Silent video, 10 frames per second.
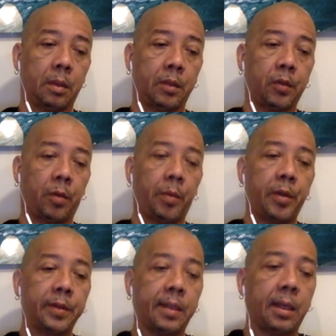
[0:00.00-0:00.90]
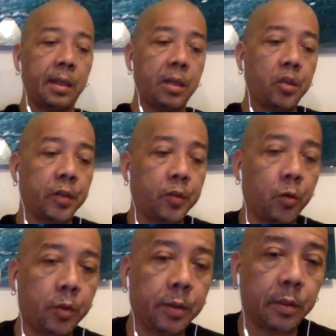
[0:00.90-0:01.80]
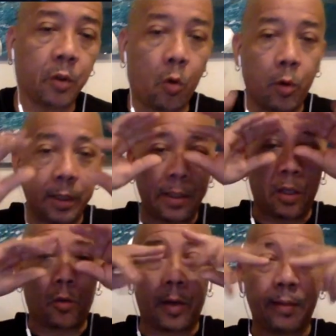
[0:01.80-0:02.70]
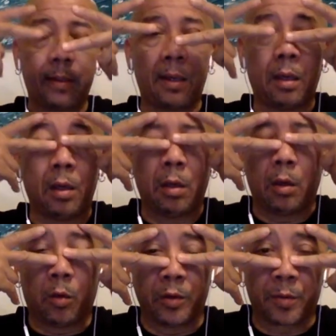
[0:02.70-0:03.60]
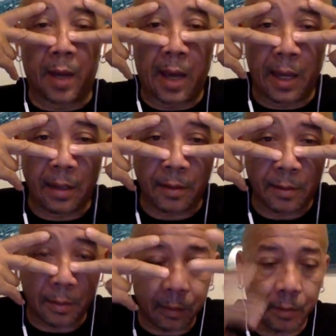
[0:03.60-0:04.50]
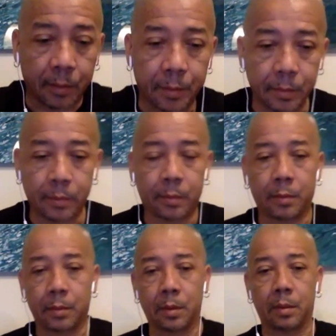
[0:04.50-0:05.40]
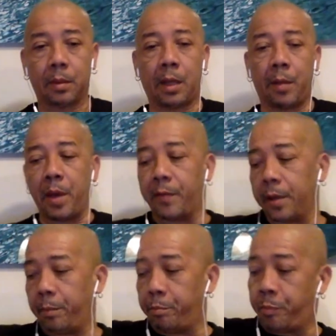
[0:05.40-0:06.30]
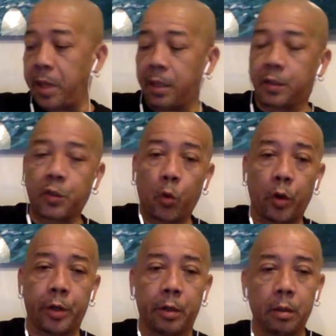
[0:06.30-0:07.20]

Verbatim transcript: So me just get a ninja suit. The only thing you could have see was my eyes. Hmm. I'm have a big sword.